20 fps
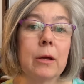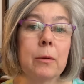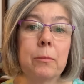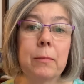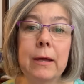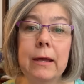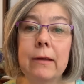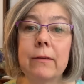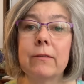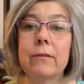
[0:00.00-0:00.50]

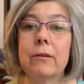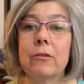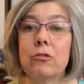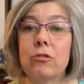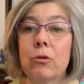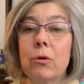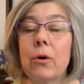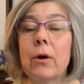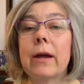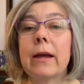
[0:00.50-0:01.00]
peace and
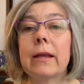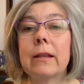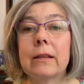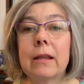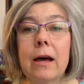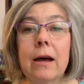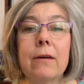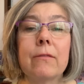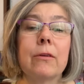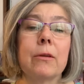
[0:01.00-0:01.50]
joy and
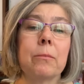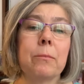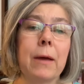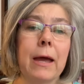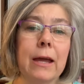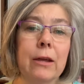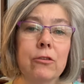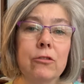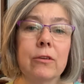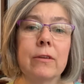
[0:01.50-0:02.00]
love and
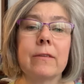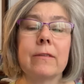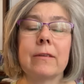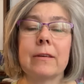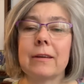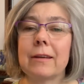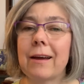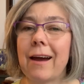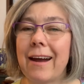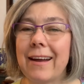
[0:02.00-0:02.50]
patience
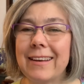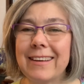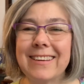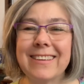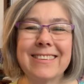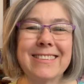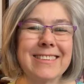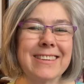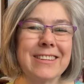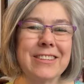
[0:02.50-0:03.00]
and
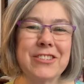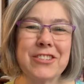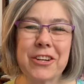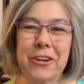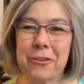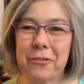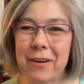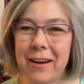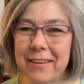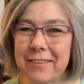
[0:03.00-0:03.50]
kindness and
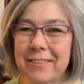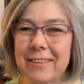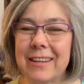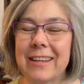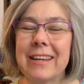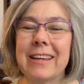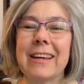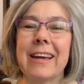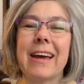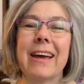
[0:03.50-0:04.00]

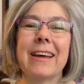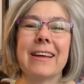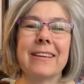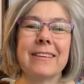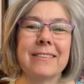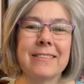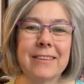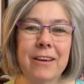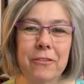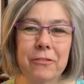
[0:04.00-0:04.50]
generosity
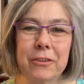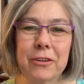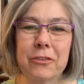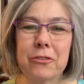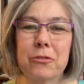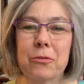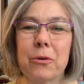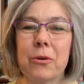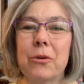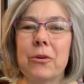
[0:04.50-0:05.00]
and
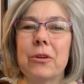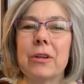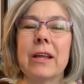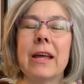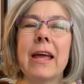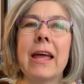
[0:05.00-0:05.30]
self-control.